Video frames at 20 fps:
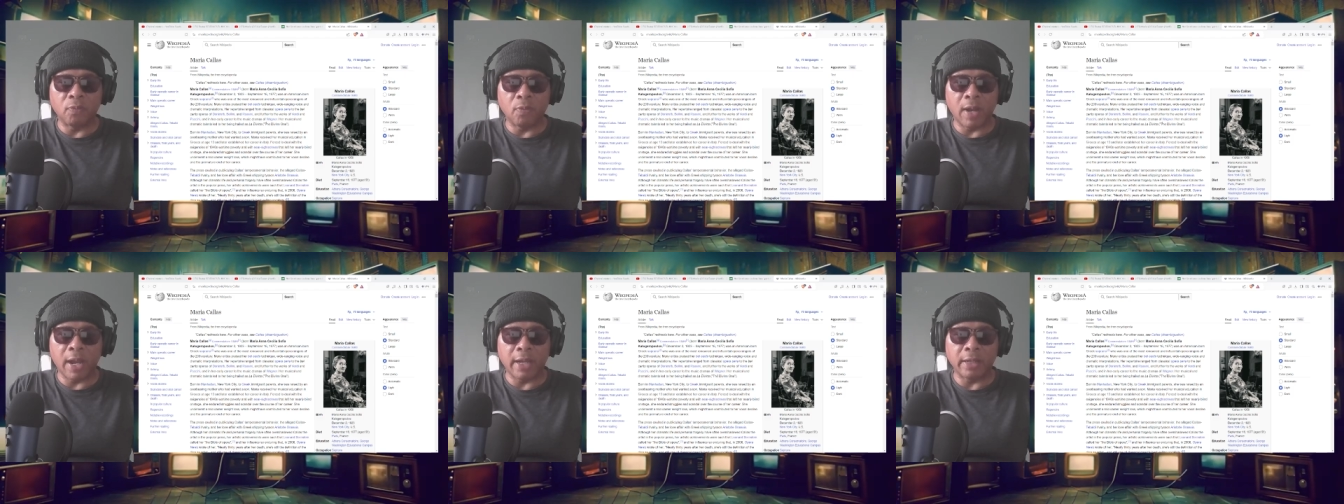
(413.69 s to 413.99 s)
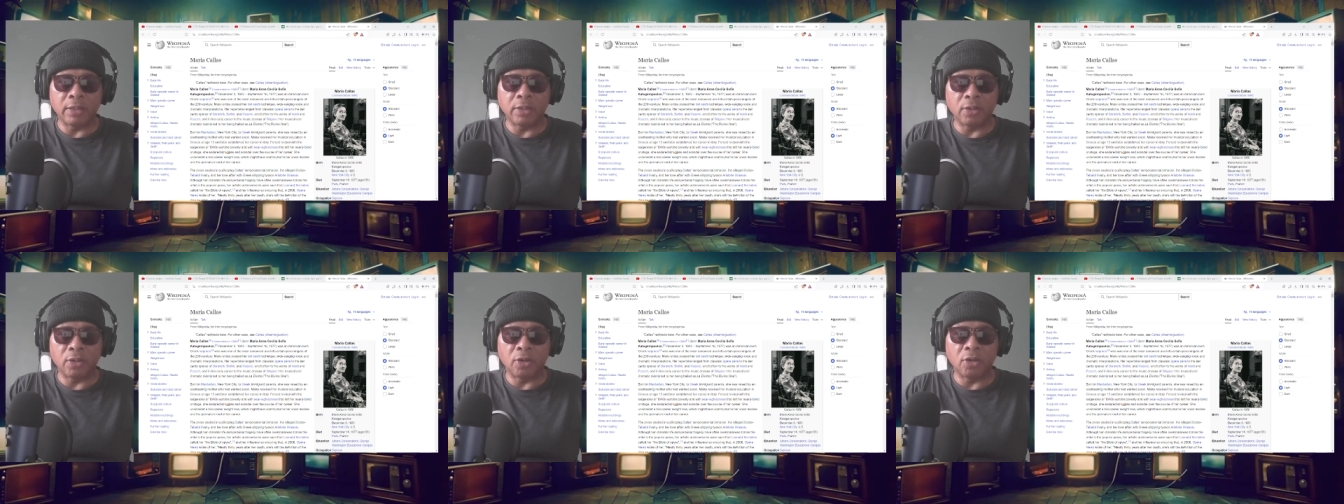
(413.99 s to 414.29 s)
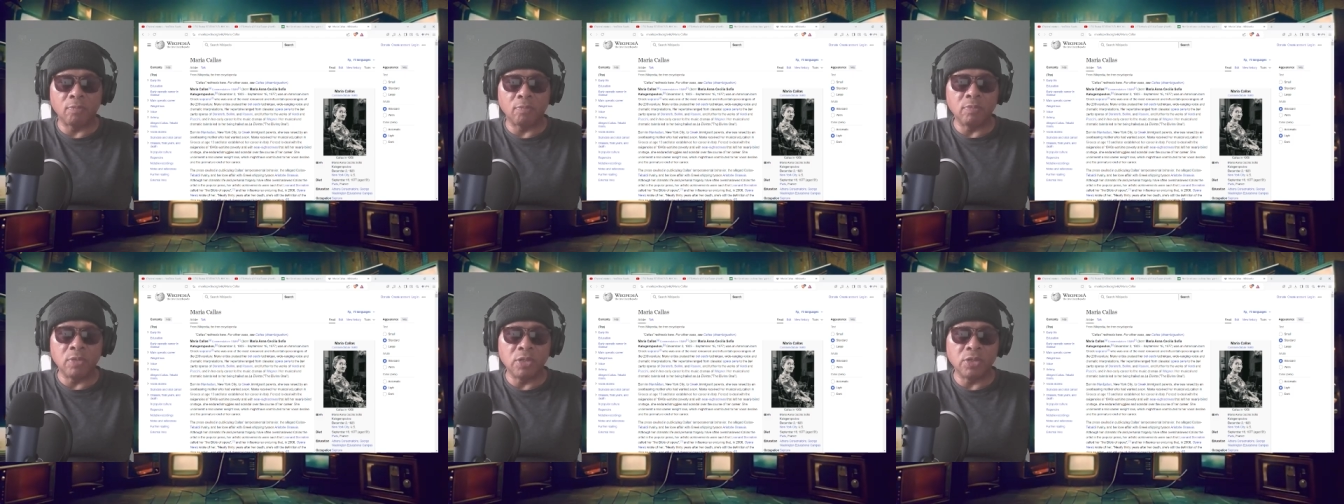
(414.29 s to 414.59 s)
Wagner,
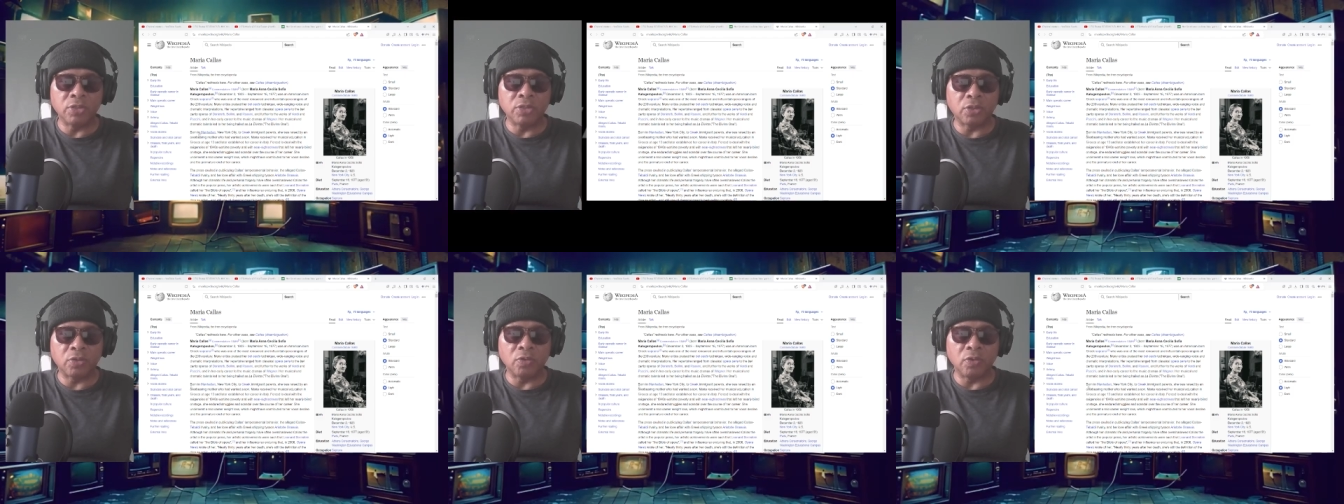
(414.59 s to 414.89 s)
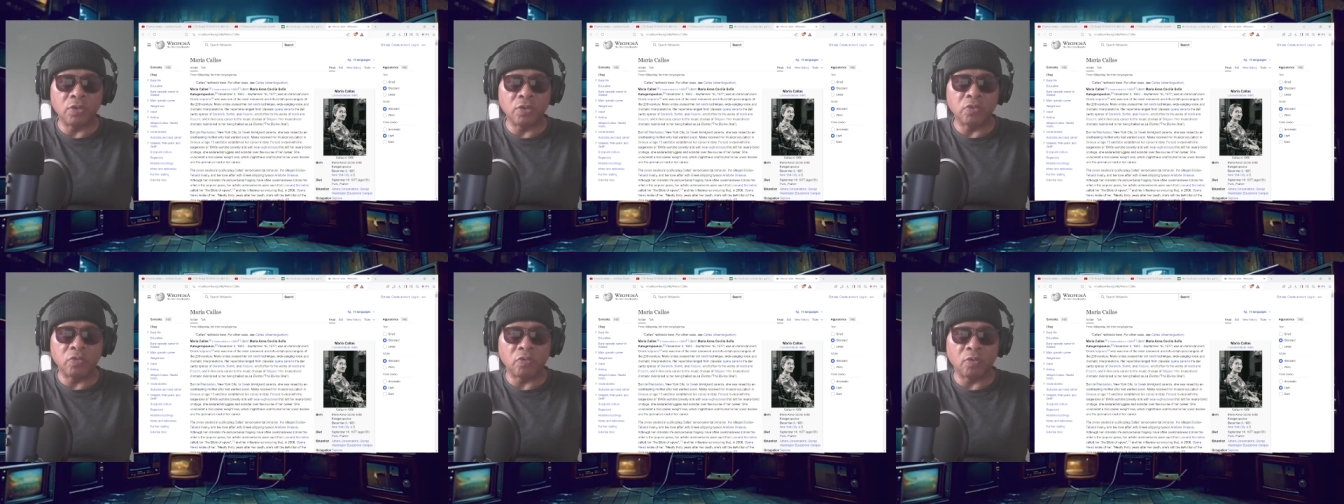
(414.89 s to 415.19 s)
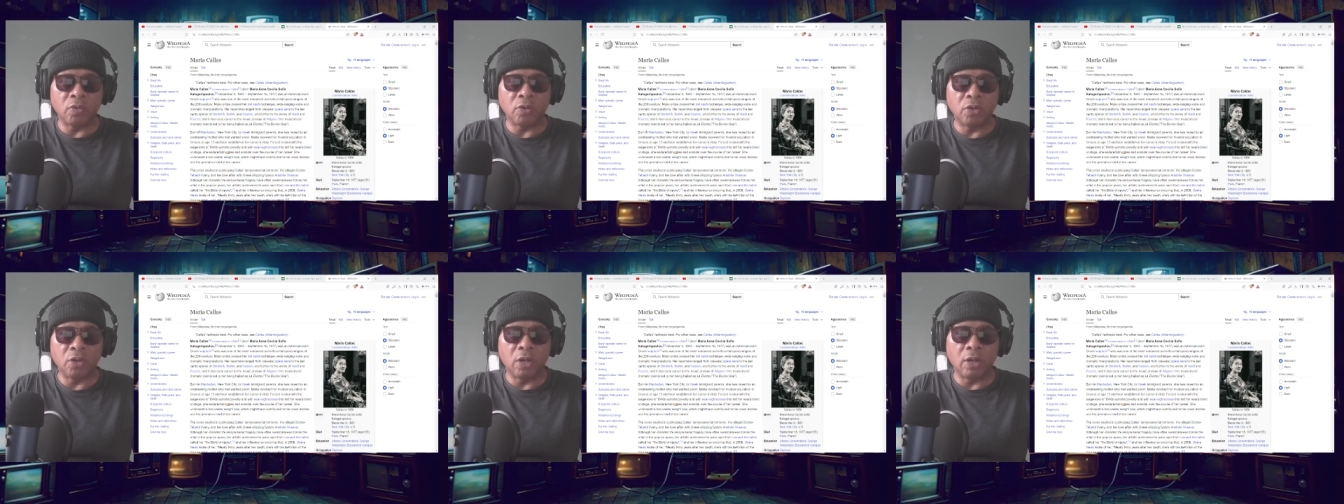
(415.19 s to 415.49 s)
her musical and
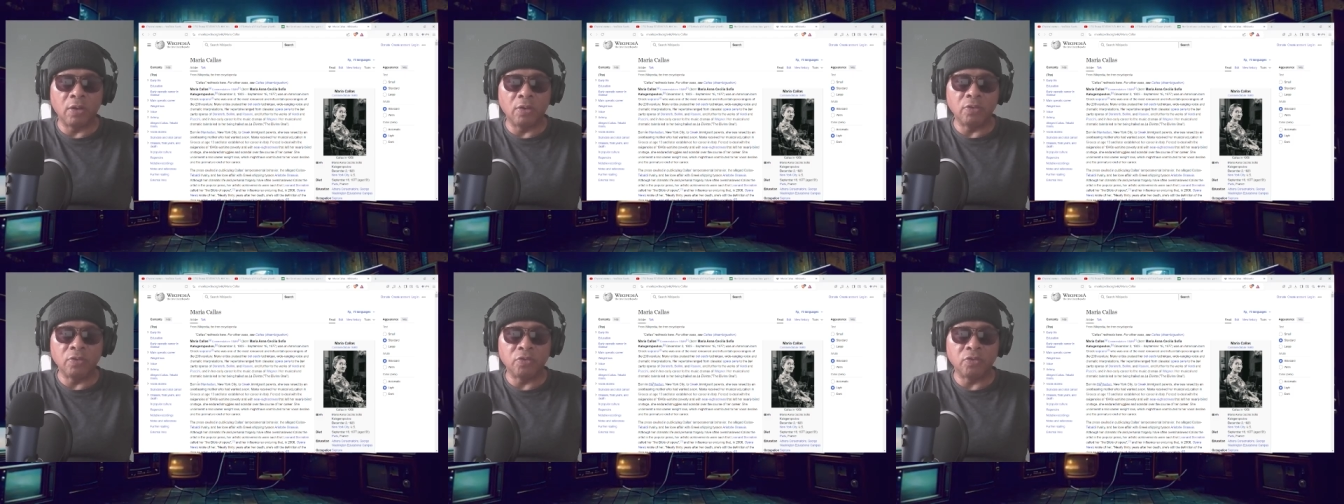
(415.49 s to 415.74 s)
dr- uh,